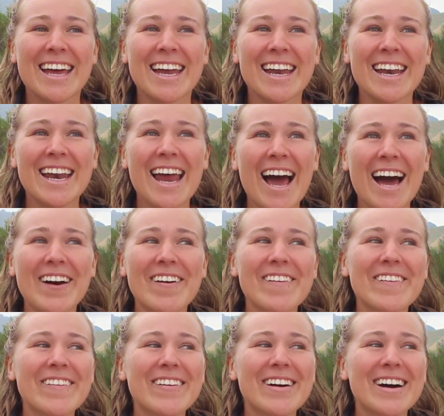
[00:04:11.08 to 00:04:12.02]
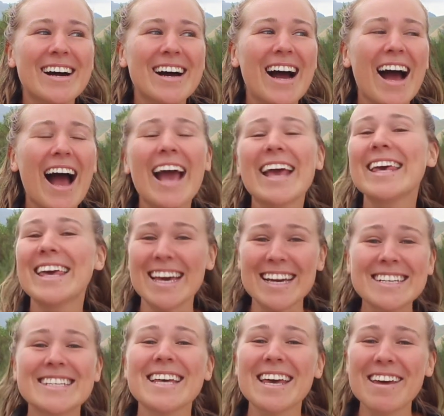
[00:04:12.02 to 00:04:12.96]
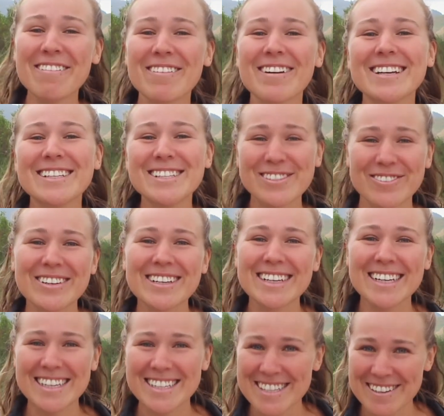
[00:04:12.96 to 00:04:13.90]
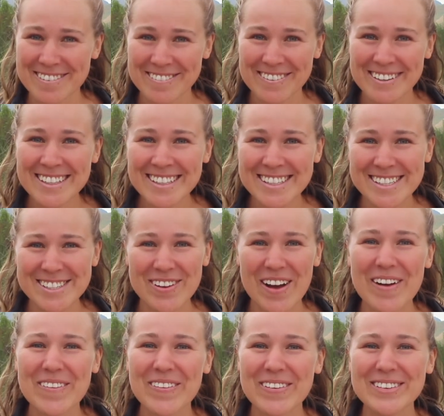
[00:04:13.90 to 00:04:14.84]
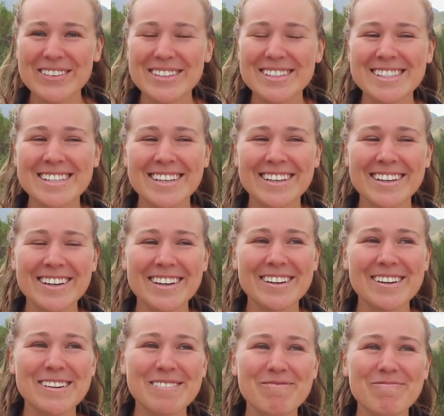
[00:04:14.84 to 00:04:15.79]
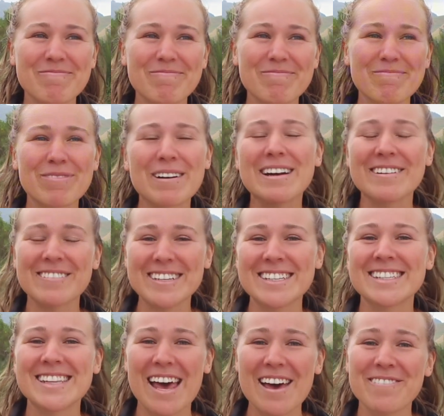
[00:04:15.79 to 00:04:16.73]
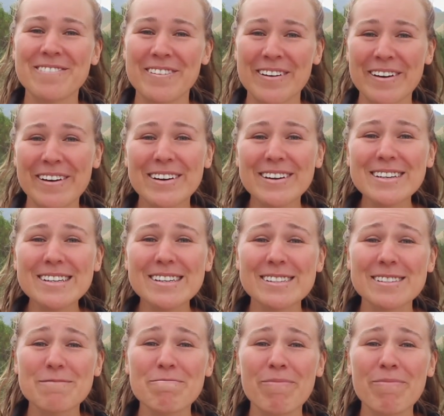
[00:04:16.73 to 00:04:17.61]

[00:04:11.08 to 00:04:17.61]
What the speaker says: now I guess everyone's really different, so I want to preface that first,